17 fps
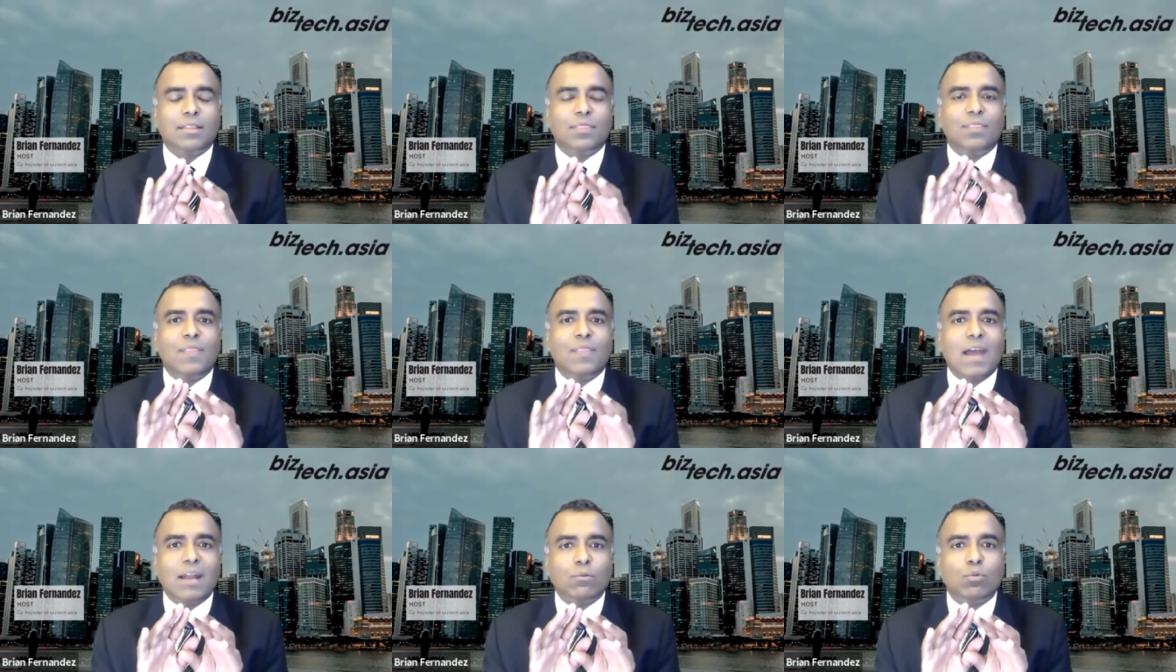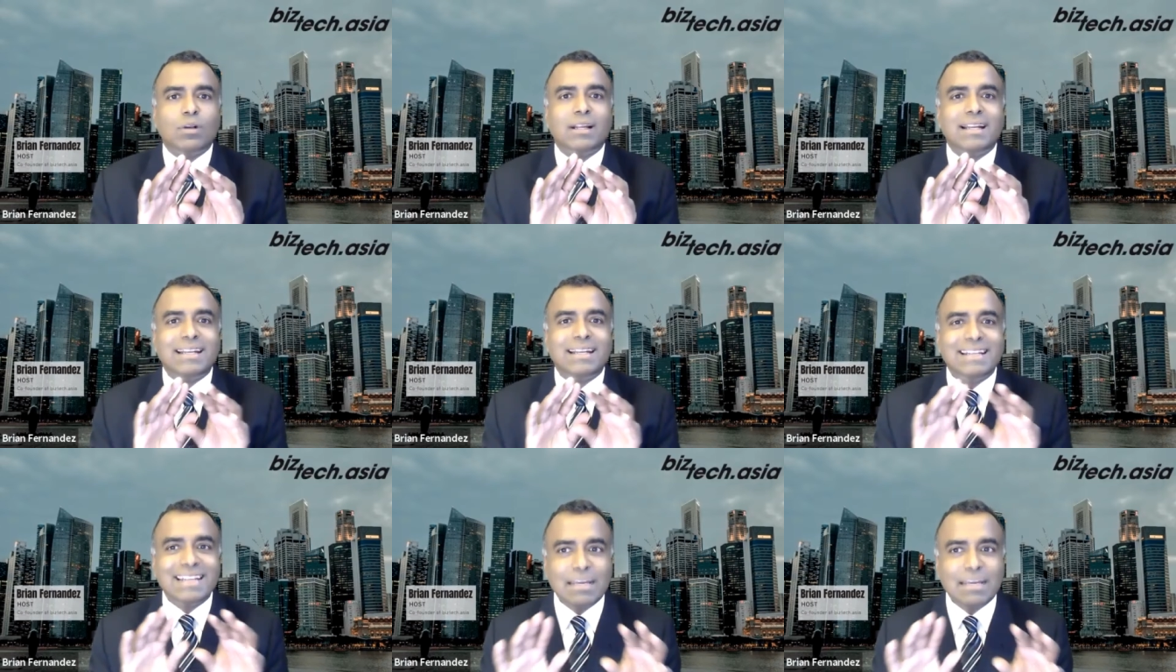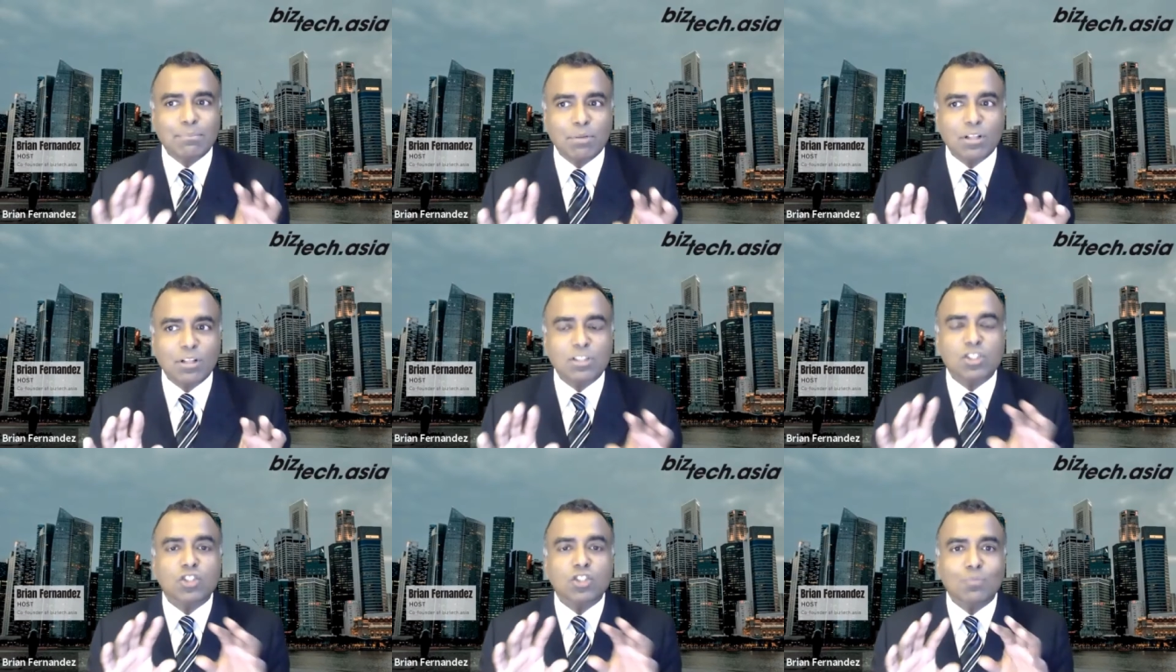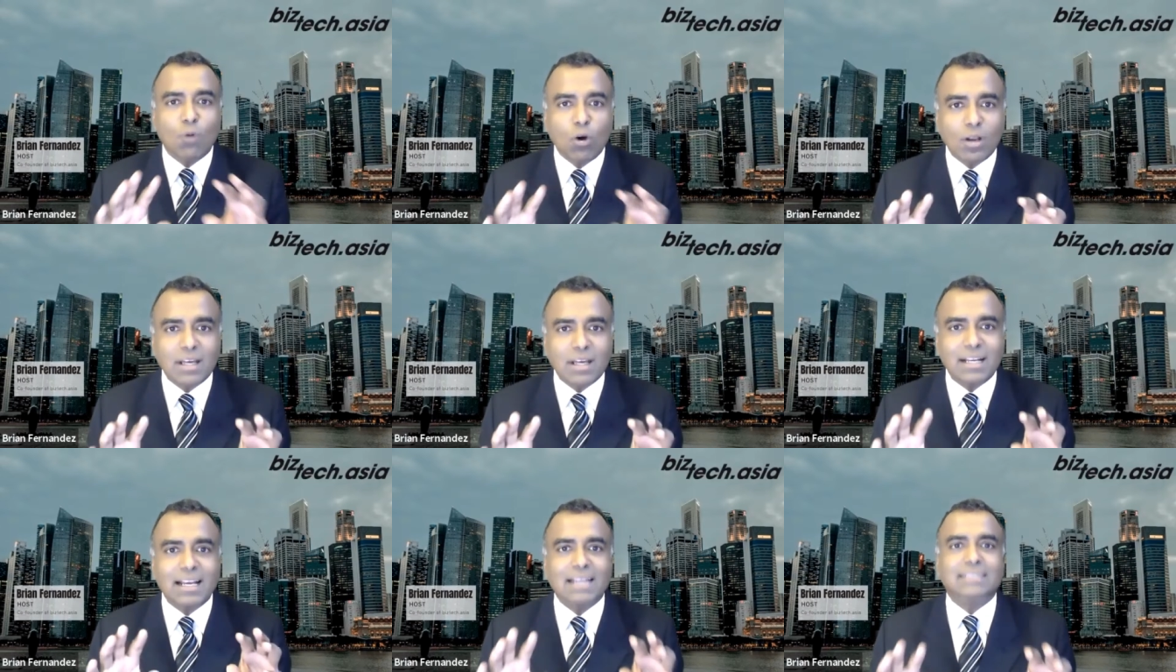that will enable
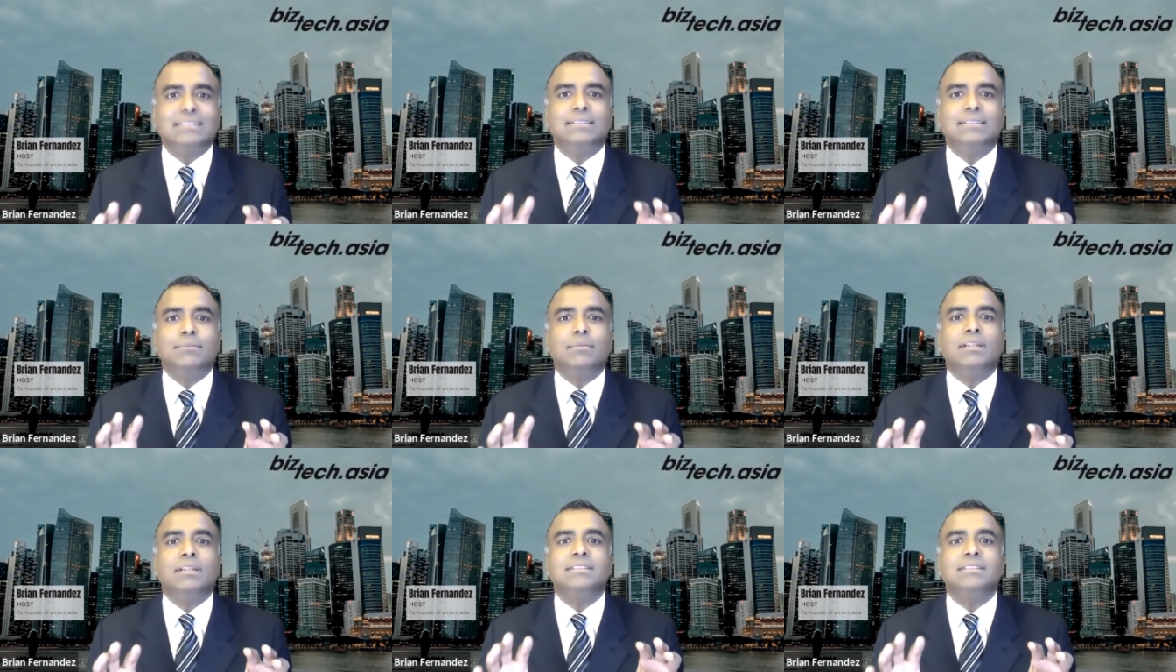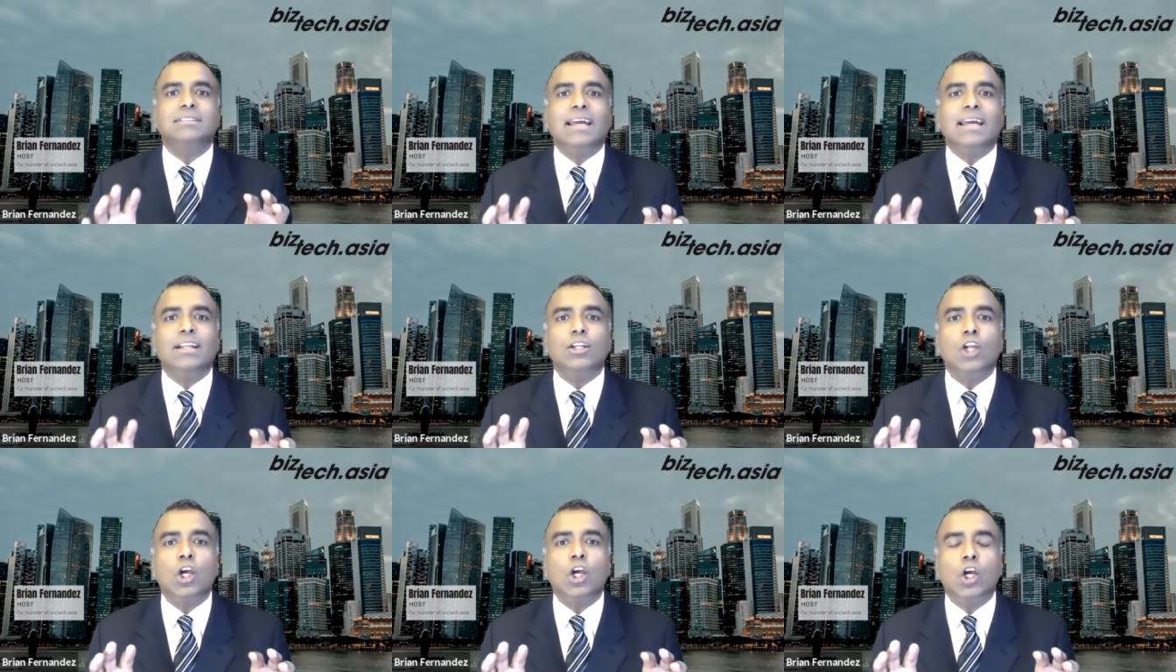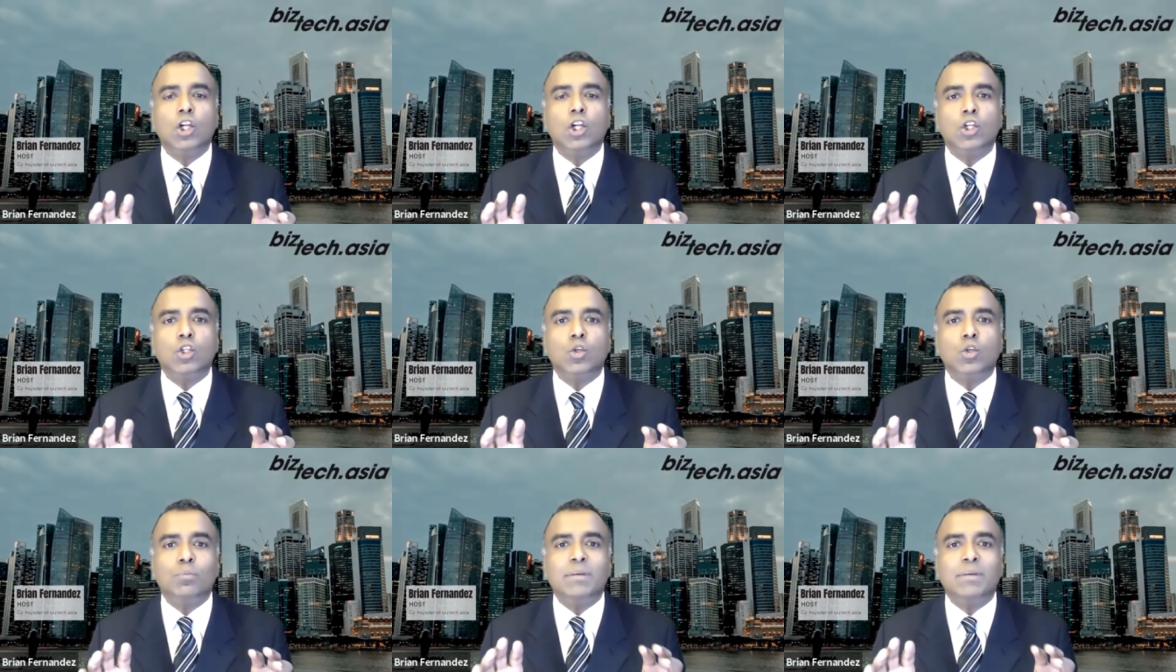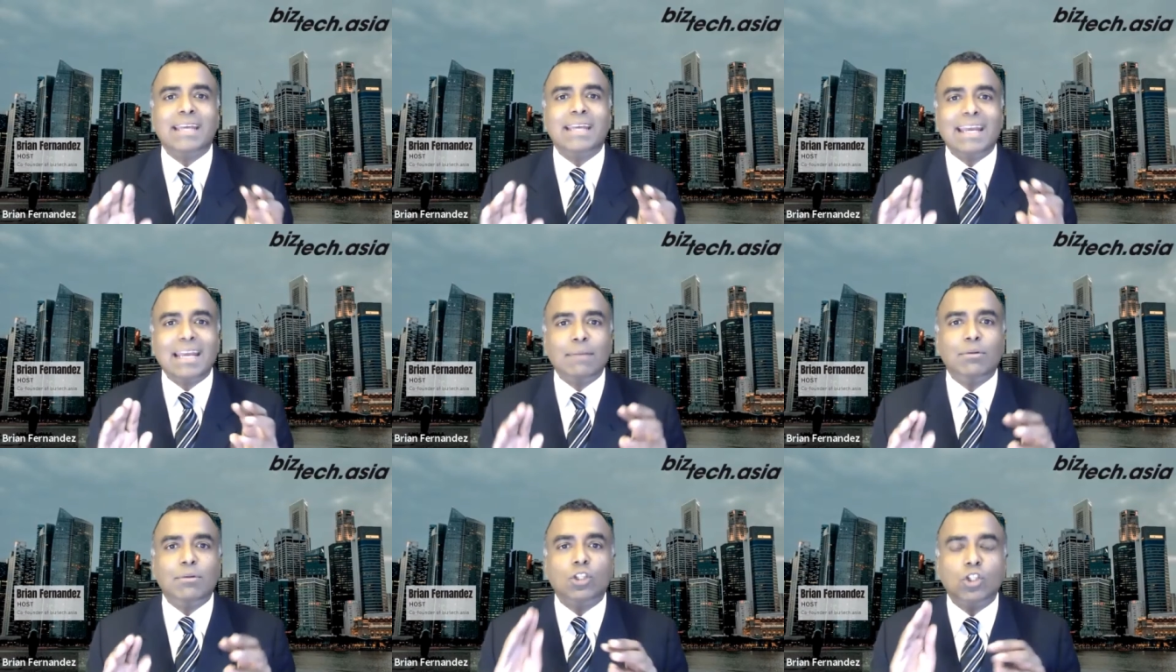smaller customers then to be
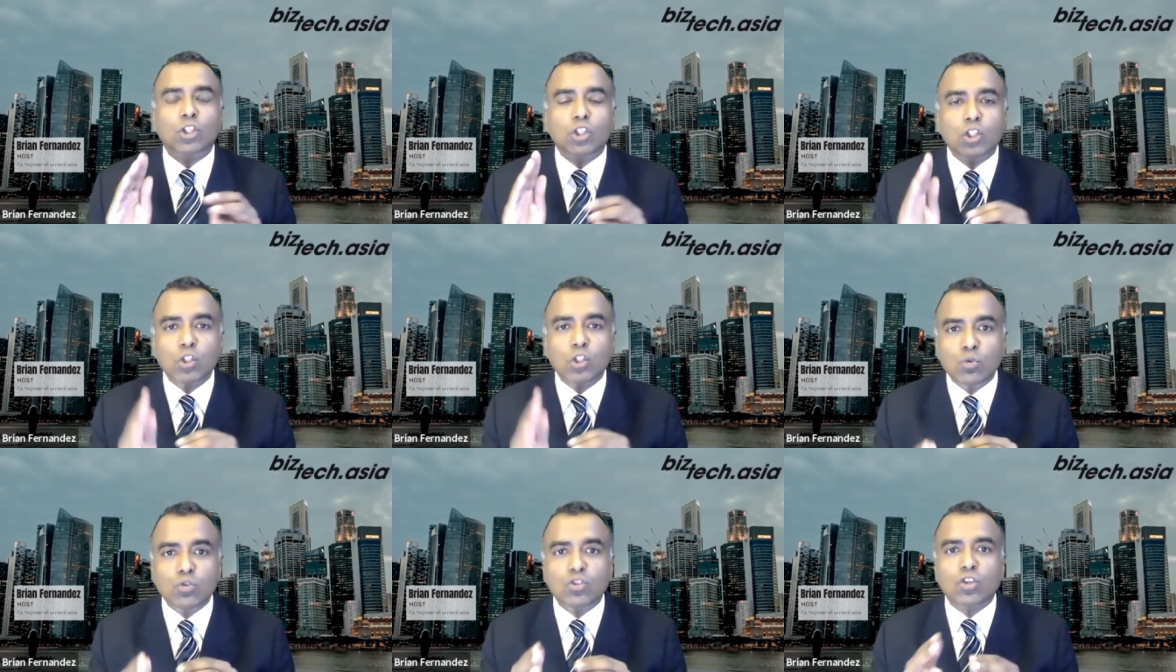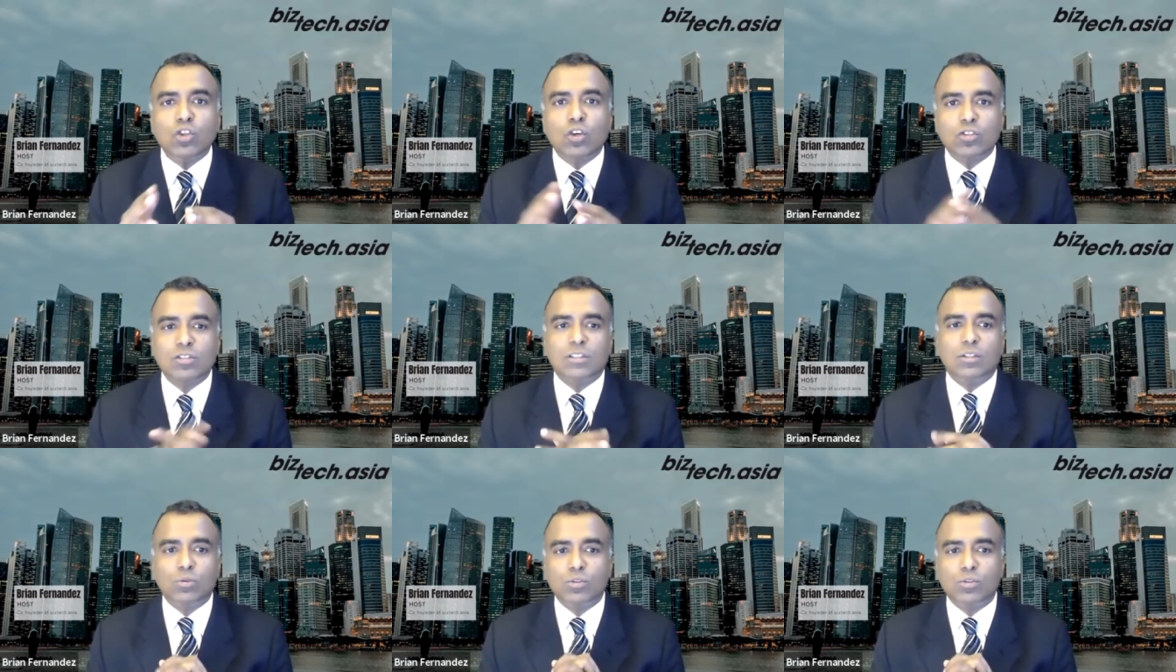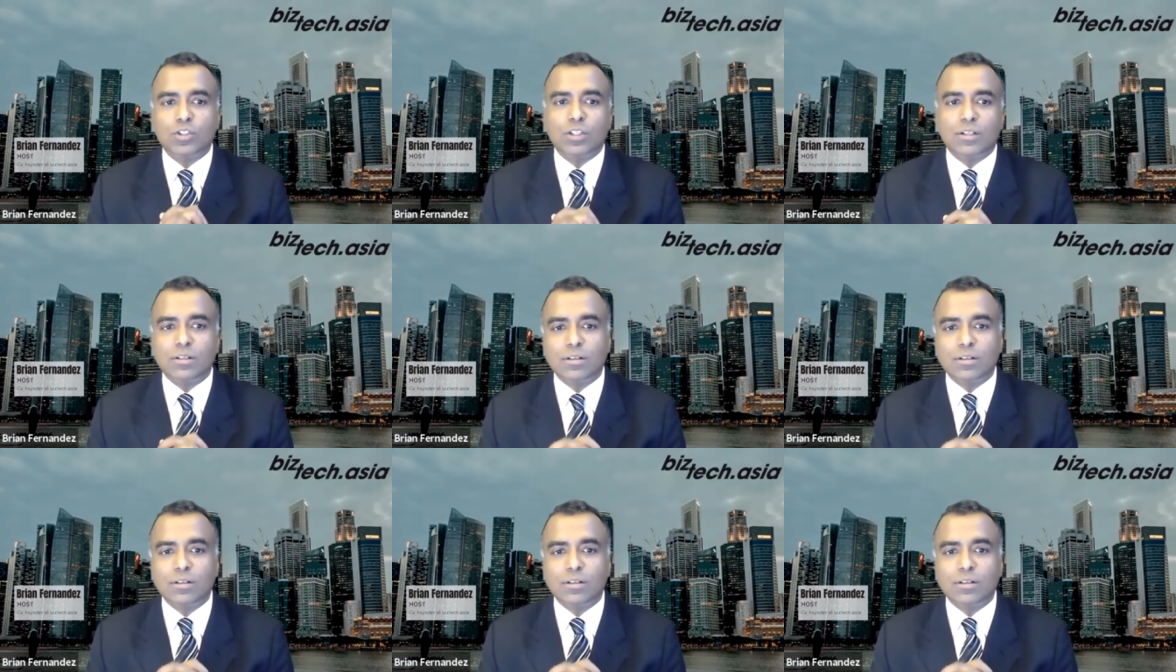able to use your solution?